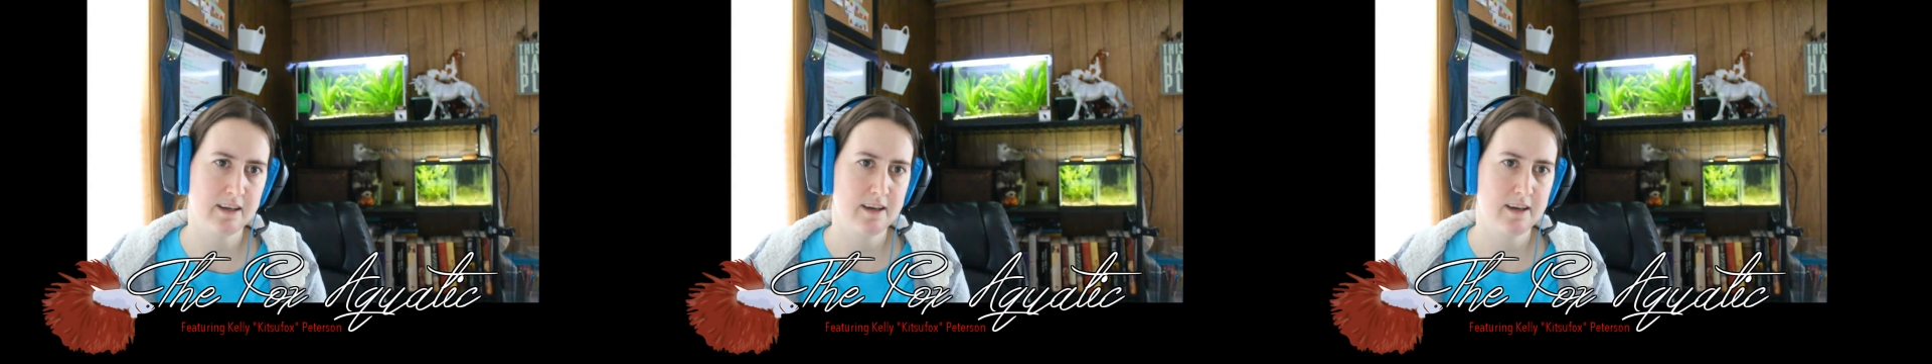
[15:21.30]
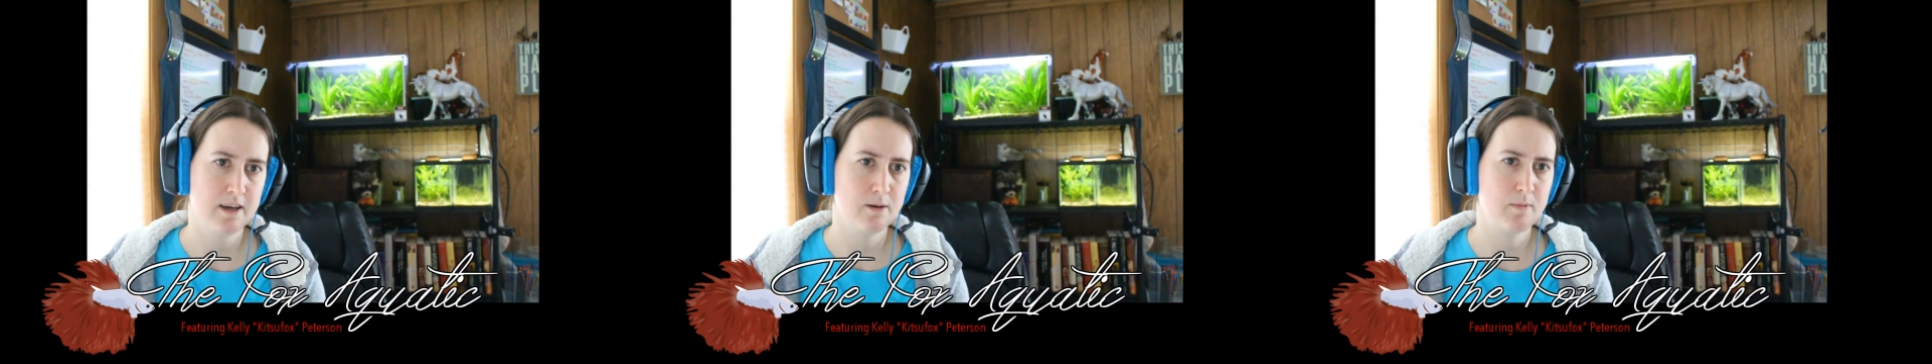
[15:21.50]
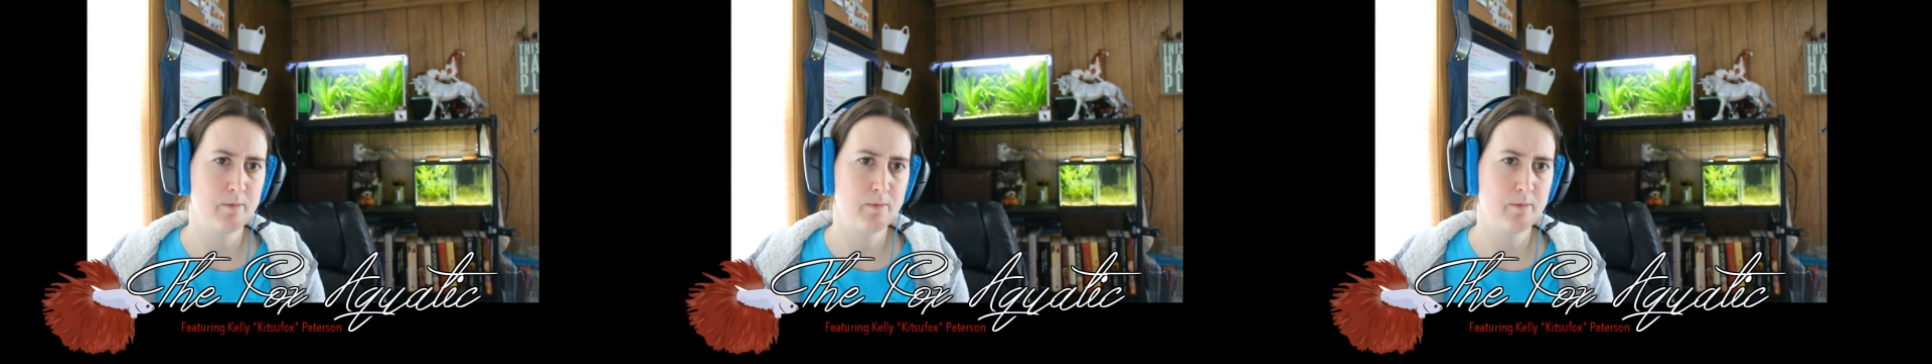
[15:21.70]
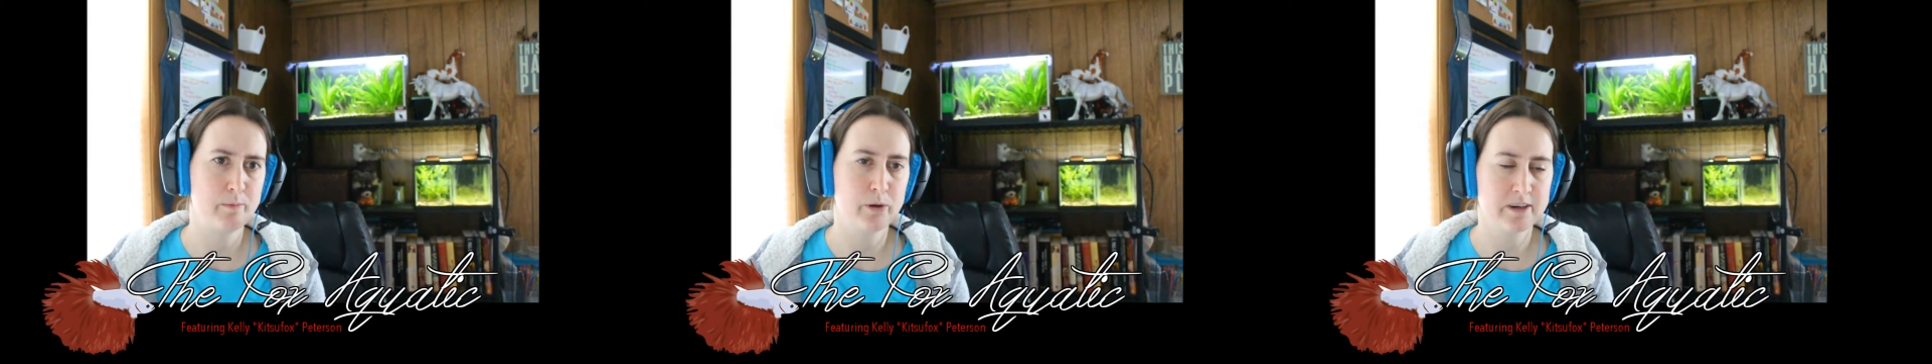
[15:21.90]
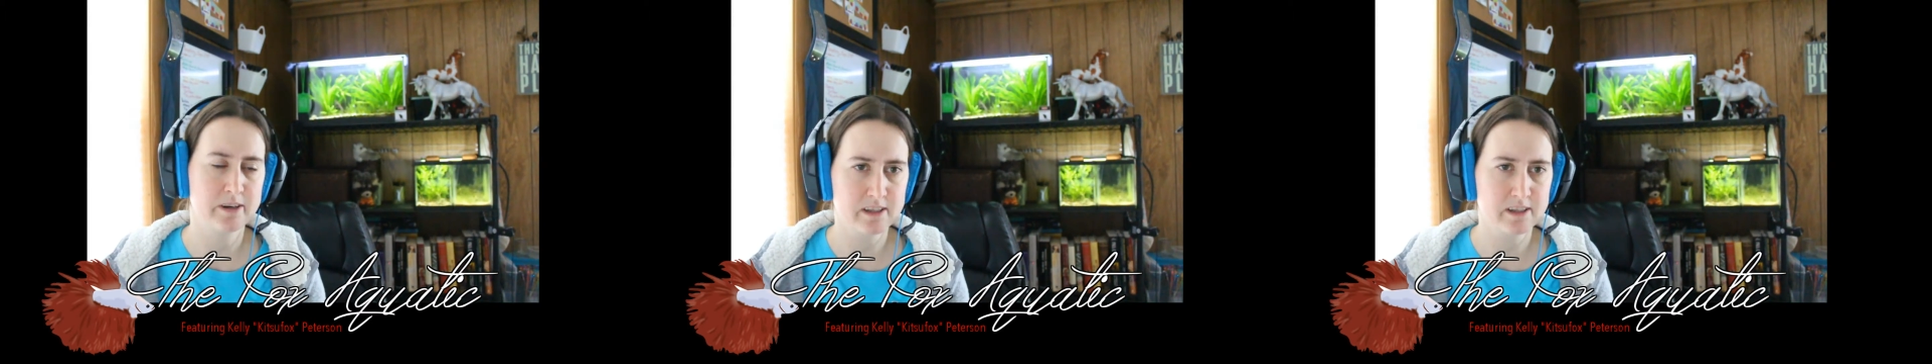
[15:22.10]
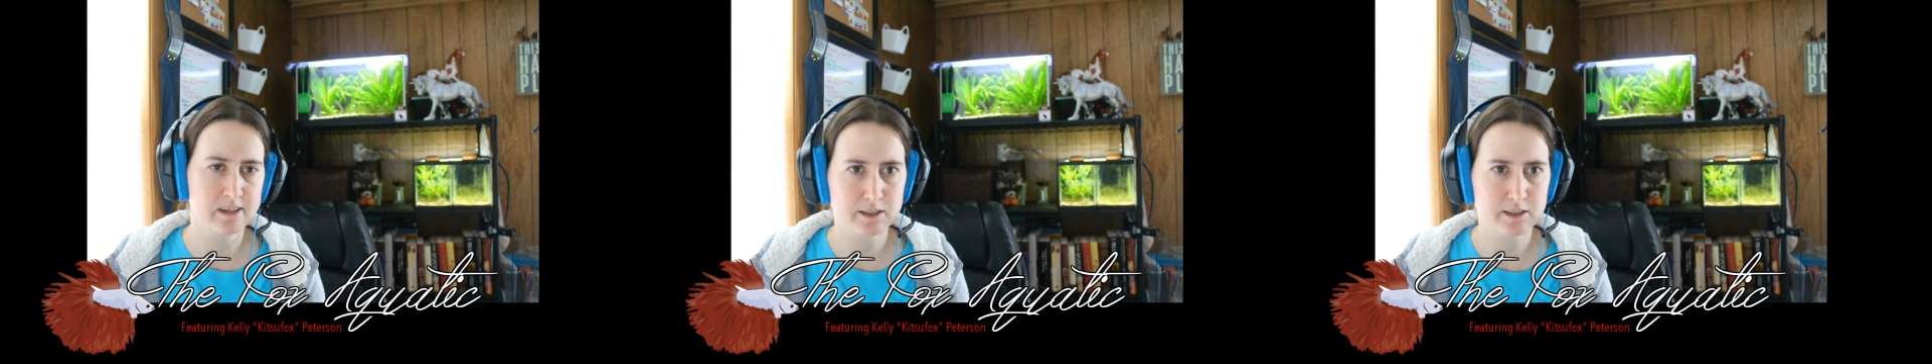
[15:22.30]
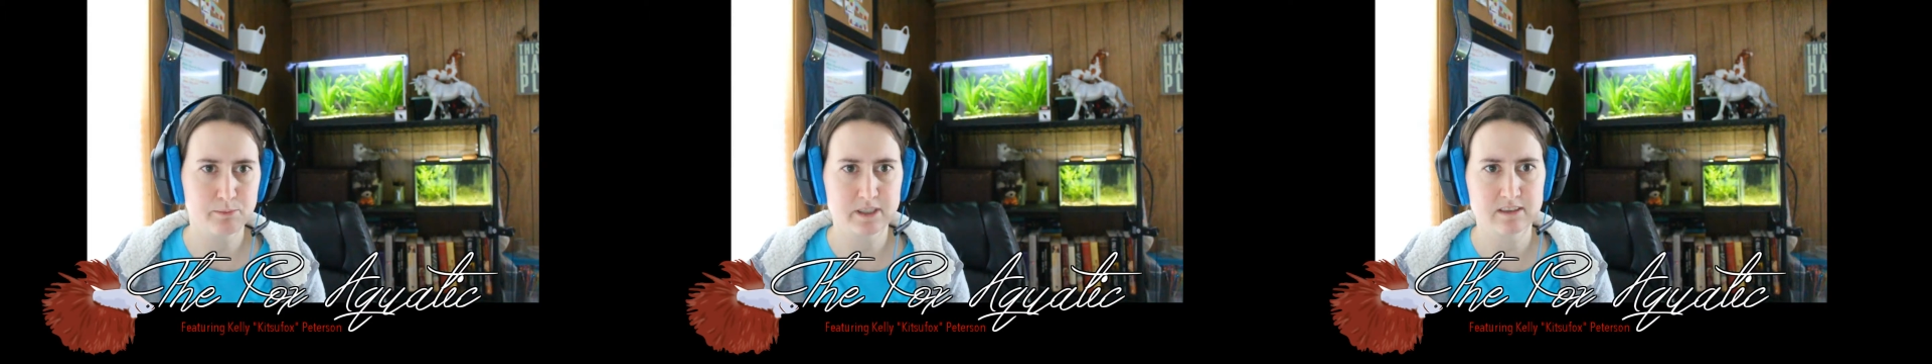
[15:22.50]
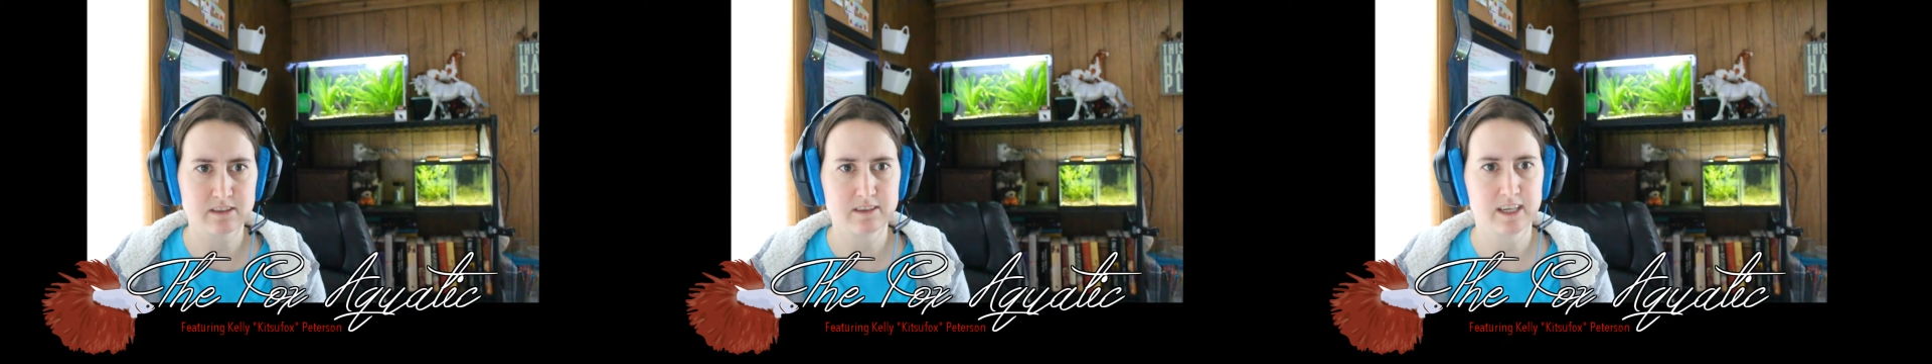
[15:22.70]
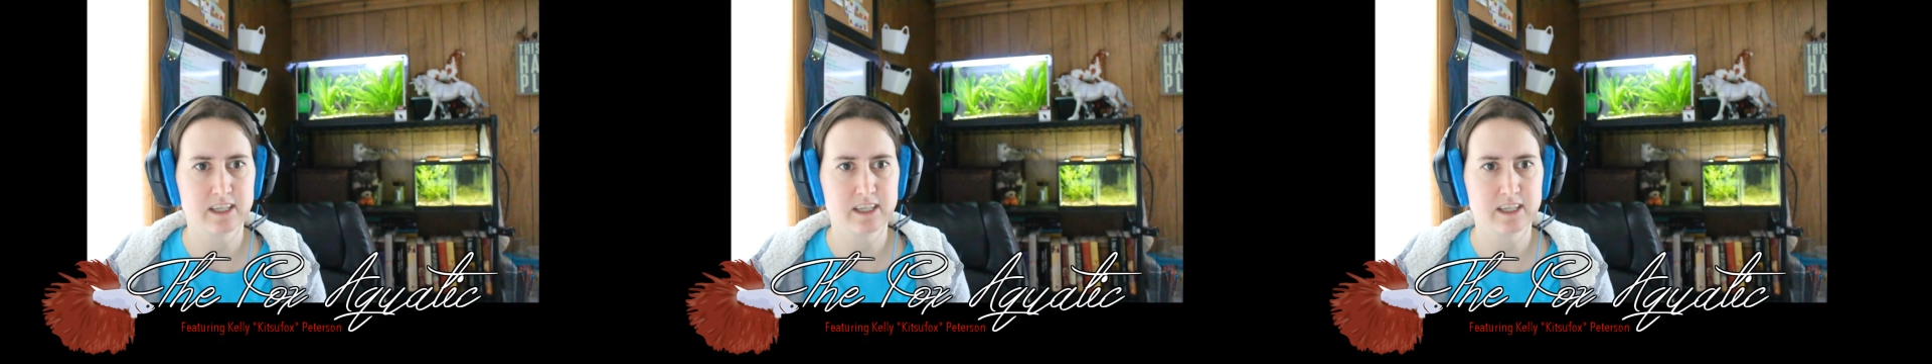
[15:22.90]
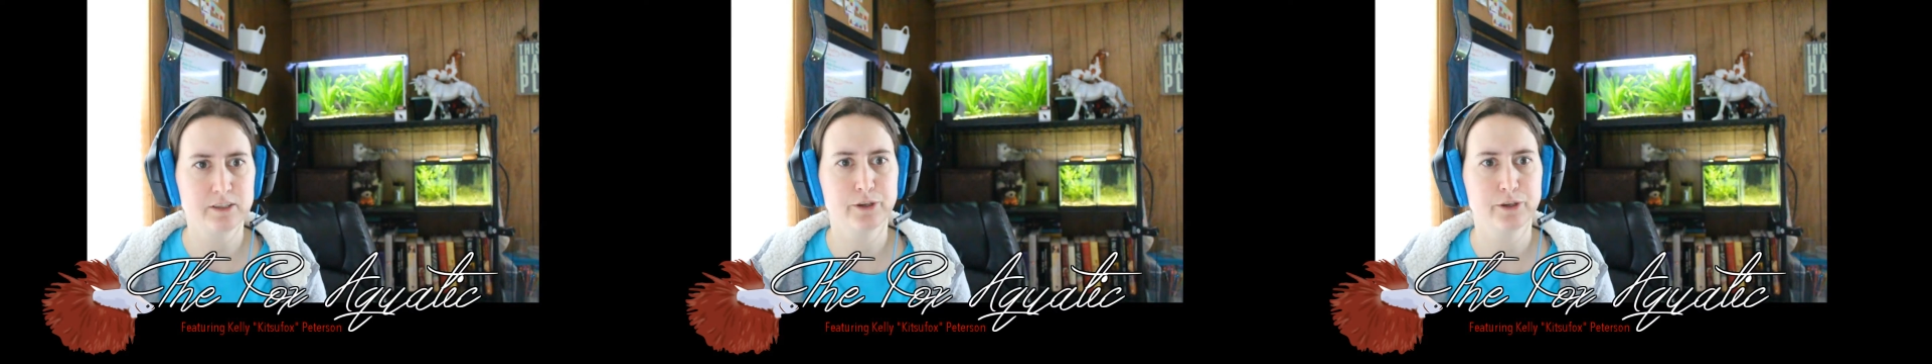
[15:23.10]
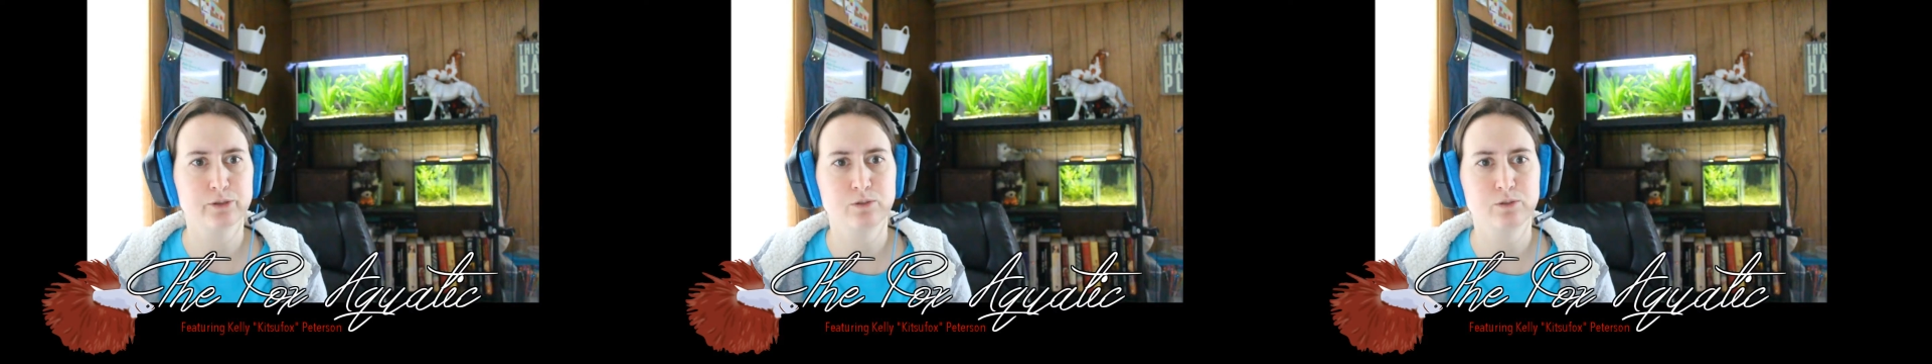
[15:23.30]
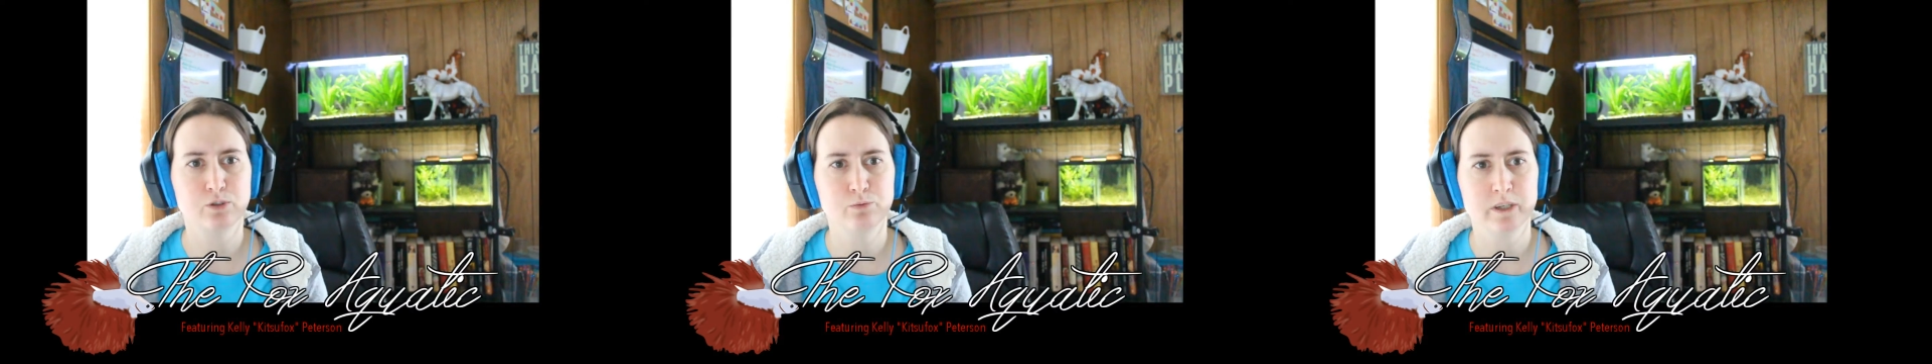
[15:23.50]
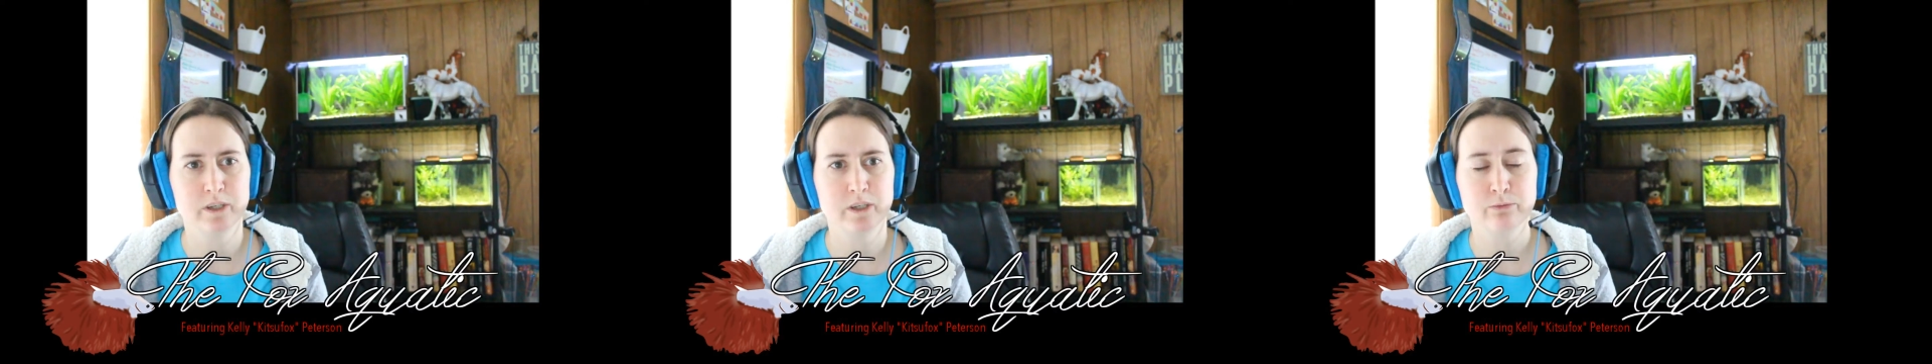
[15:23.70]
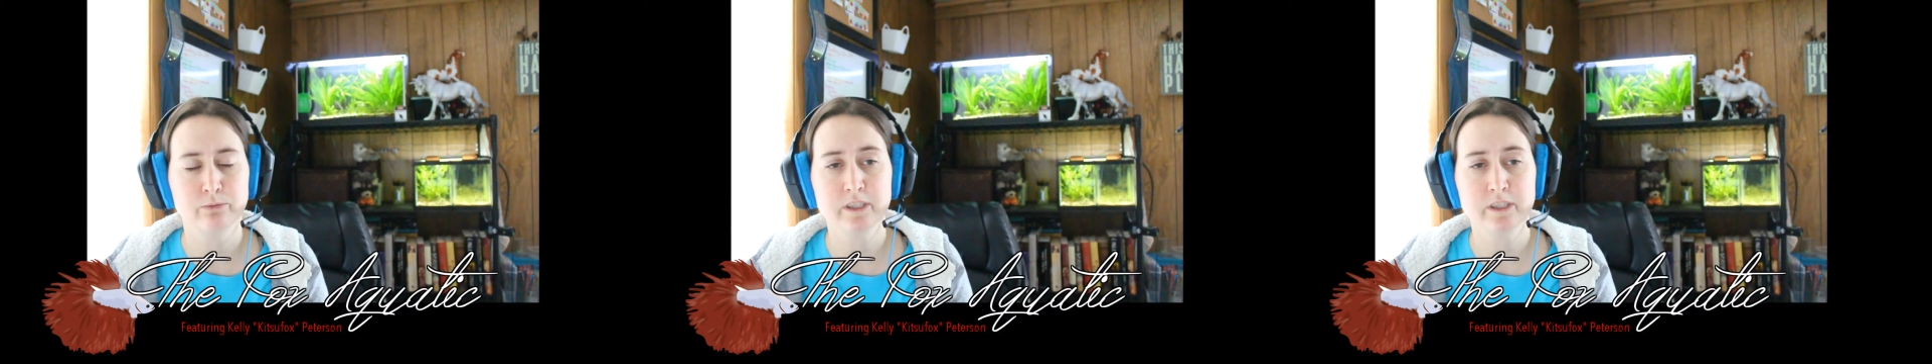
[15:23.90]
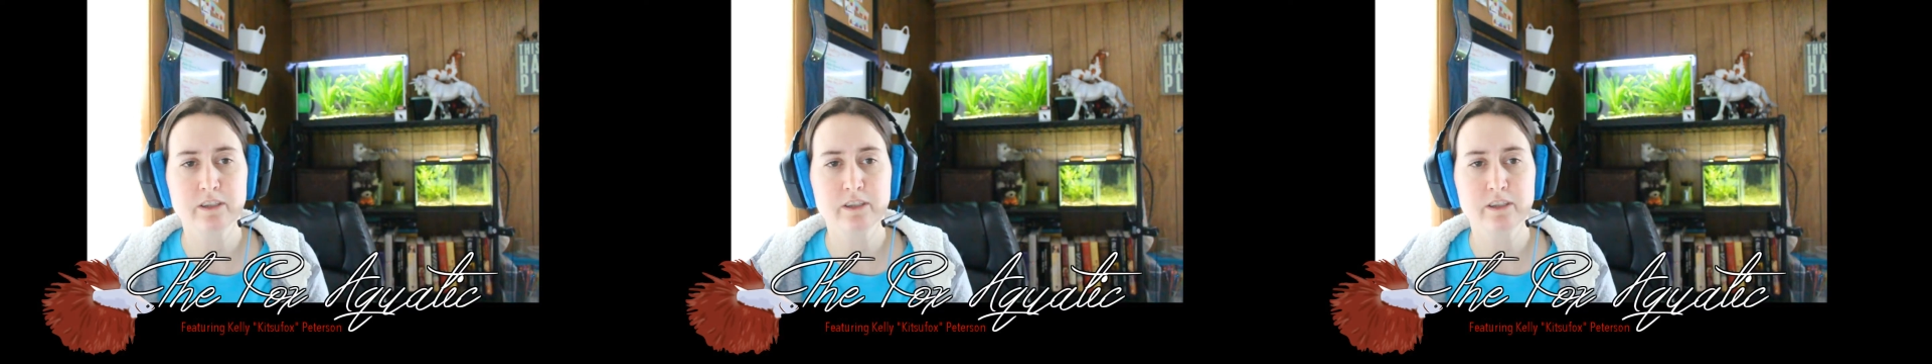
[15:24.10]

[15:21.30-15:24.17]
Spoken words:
Maybe put it a little bit closer to when Real